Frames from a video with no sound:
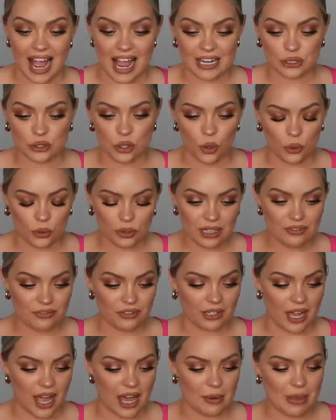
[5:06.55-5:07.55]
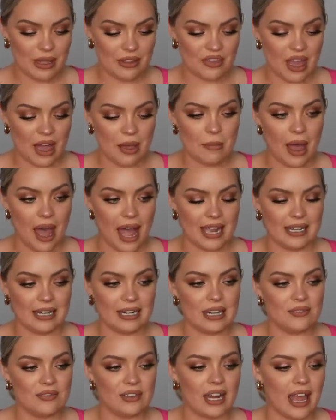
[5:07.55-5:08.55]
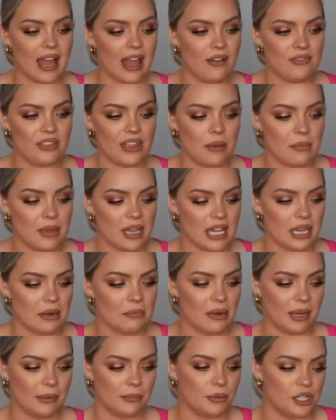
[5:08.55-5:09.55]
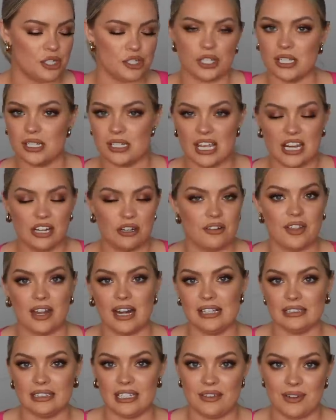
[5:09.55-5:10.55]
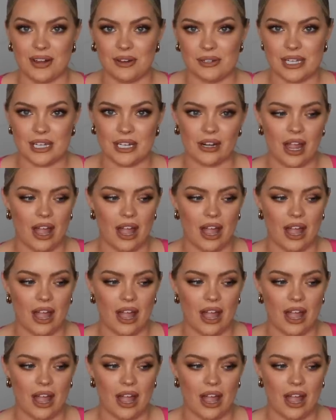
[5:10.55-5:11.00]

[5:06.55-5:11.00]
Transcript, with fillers: I totally forgot about them. I didn't even have them in my brush container that I leave out here.